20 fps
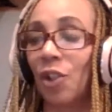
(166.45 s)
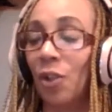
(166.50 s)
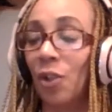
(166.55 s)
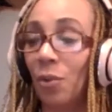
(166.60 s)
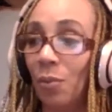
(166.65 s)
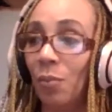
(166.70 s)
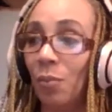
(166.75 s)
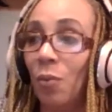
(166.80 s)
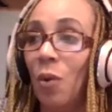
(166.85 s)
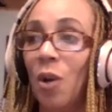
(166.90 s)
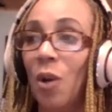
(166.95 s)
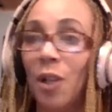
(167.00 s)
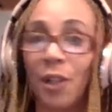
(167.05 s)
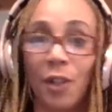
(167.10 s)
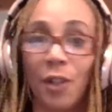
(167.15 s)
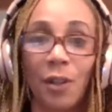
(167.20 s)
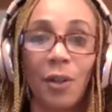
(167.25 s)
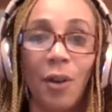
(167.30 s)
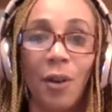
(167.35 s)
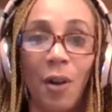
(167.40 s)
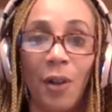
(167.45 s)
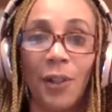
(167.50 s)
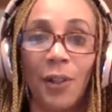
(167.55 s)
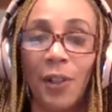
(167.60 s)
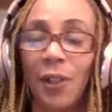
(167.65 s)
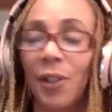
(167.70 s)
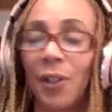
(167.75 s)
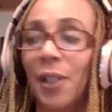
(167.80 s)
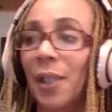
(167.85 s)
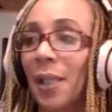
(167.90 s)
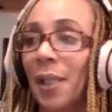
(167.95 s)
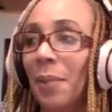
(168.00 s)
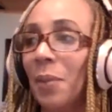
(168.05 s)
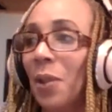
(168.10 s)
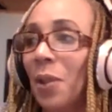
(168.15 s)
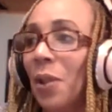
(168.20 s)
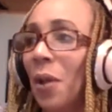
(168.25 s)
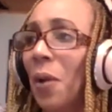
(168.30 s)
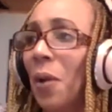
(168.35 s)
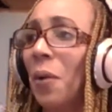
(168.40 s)
You want her on your team.
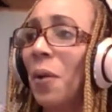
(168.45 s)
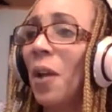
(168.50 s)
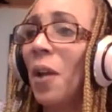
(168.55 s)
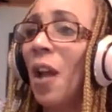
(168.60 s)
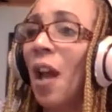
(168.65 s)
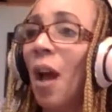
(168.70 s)
So